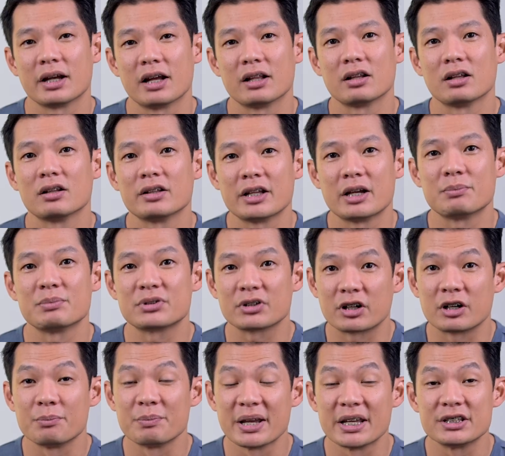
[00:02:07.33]
LLMs
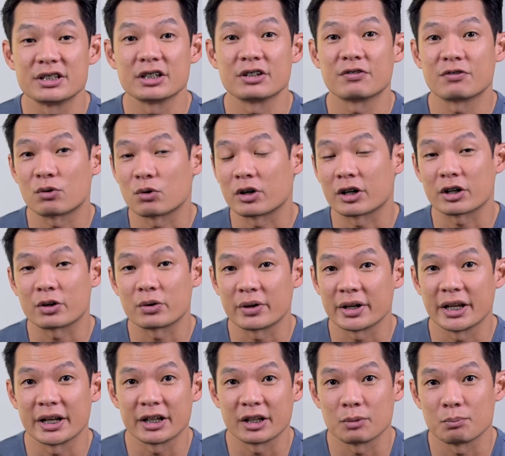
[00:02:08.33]
are amazing for
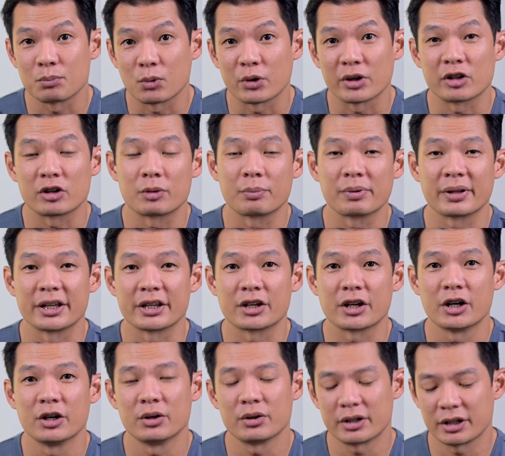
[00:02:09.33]
creating boilerplate
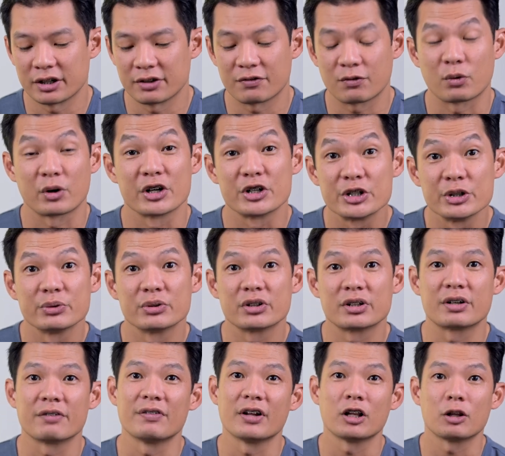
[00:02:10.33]
code and for junior
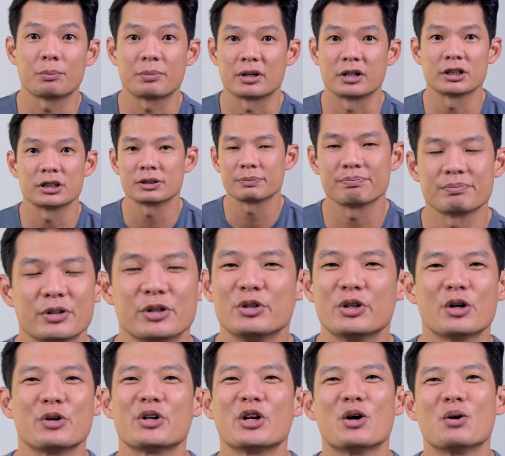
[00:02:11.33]
developers who
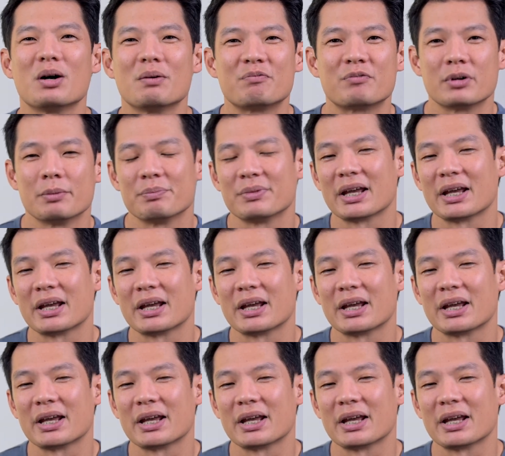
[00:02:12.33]
don't know up from